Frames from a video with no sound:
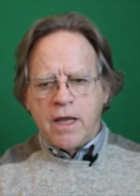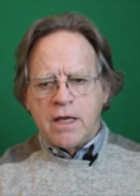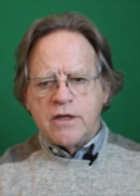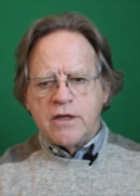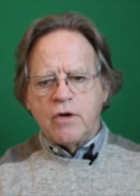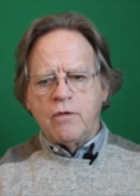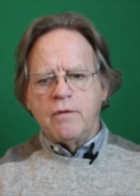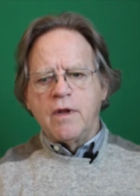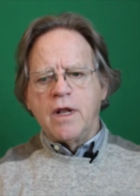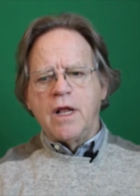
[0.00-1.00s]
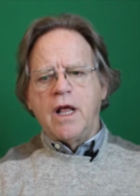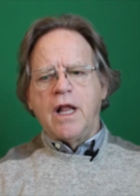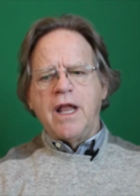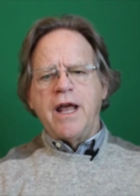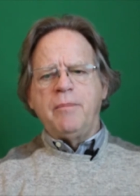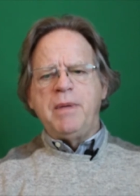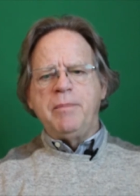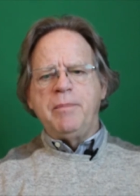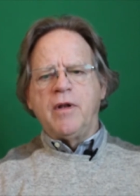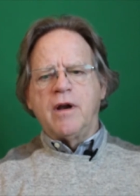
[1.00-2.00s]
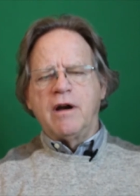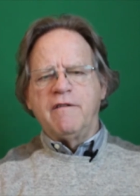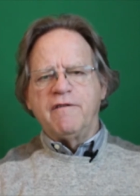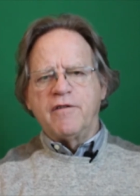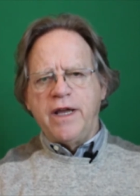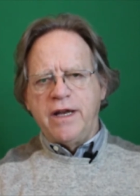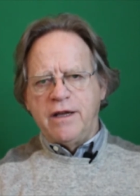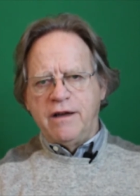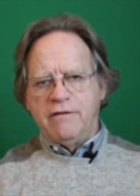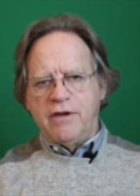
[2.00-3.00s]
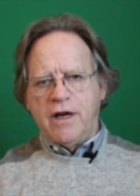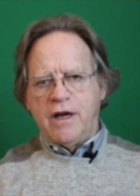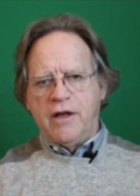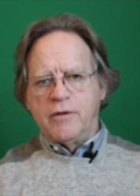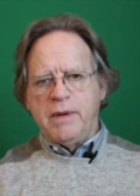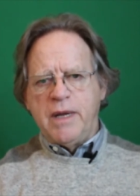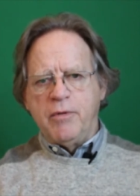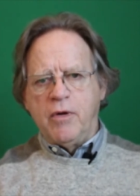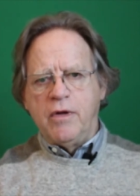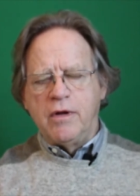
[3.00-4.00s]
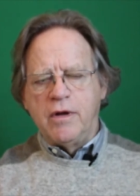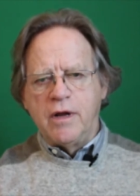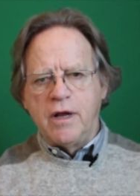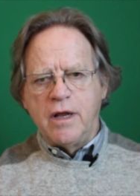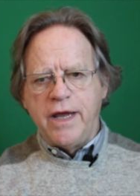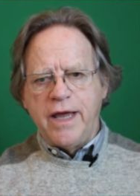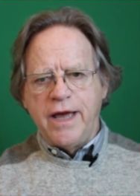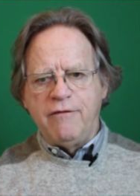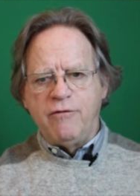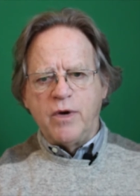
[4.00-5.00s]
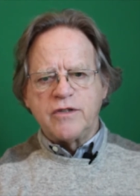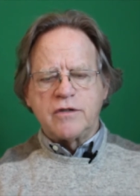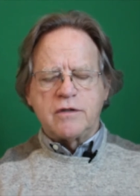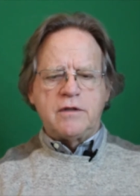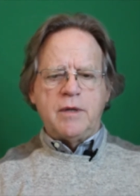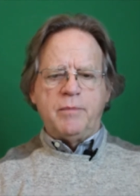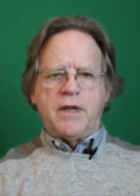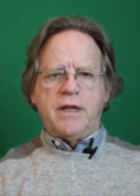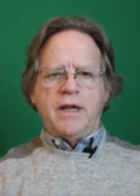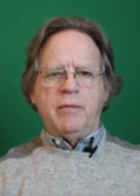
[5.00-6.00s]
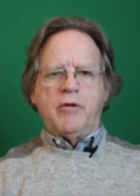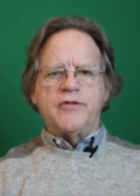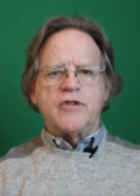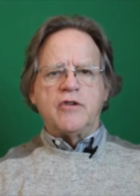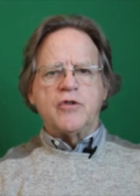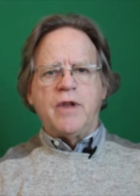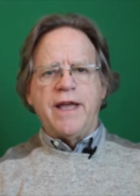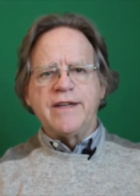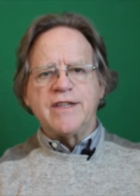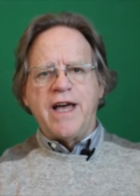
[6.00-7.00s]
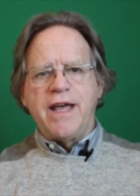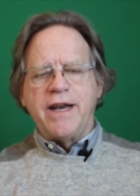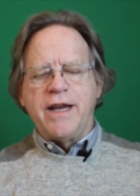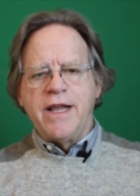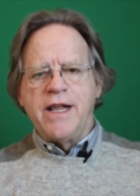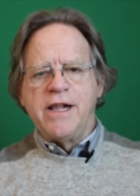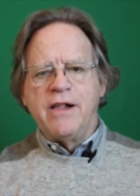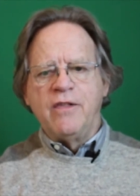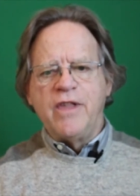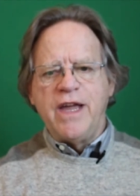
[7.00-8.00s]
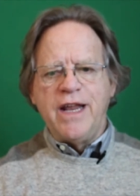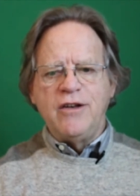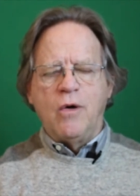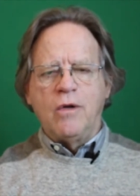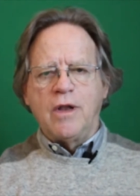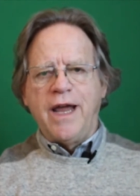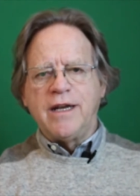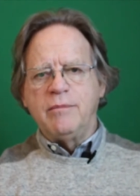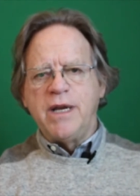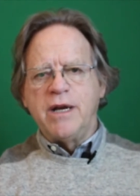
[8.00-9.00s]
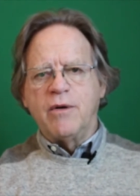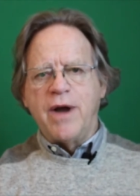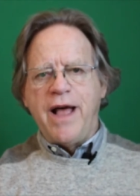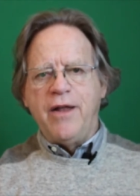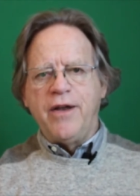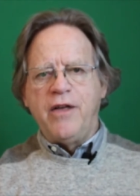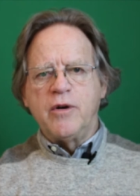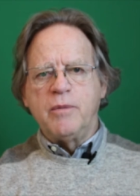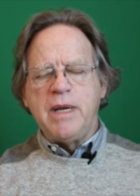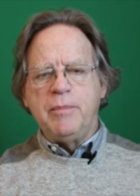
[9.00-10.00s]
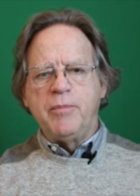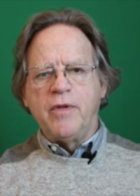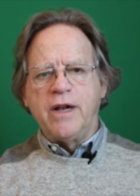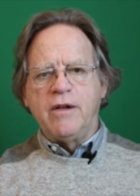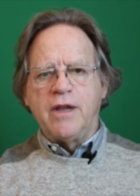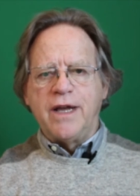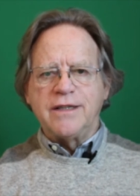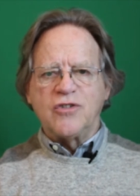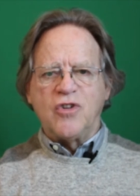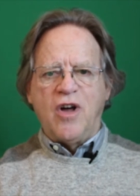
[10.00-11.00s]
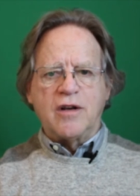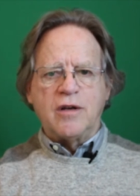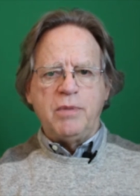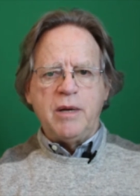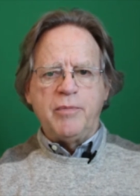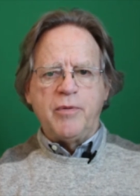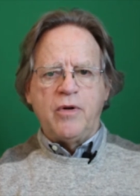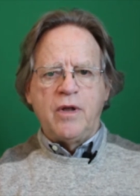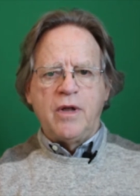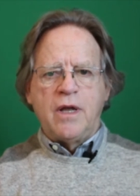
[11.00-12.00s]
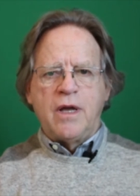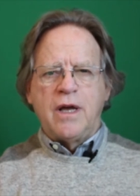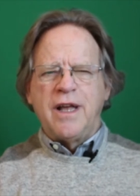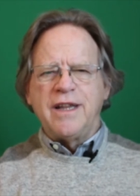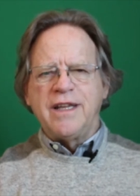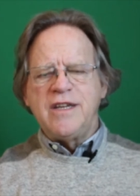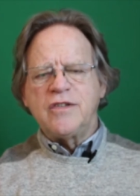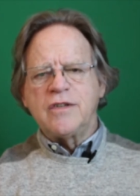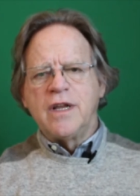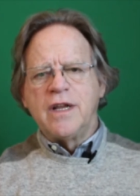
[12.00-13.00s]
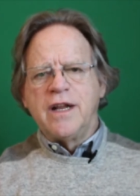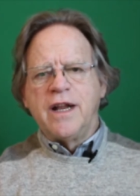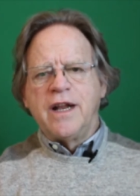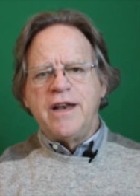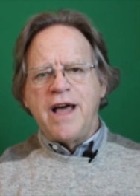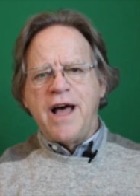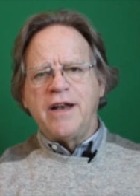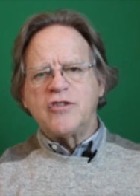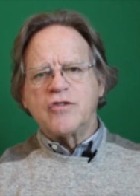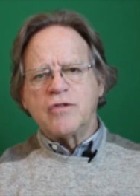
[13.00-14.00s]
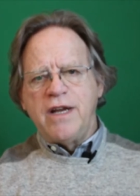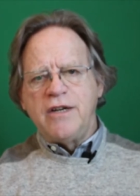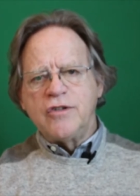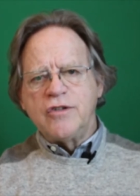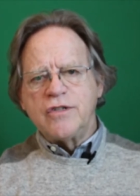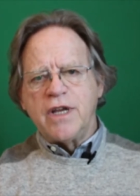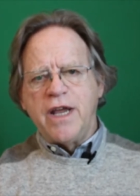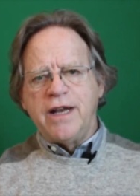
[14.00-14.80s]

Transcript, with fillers: So a lot of people are afraid of other people. They have what's typically labeled social anxiety. They don't like to be around other people. They don't like to talk to people, at least not strangers and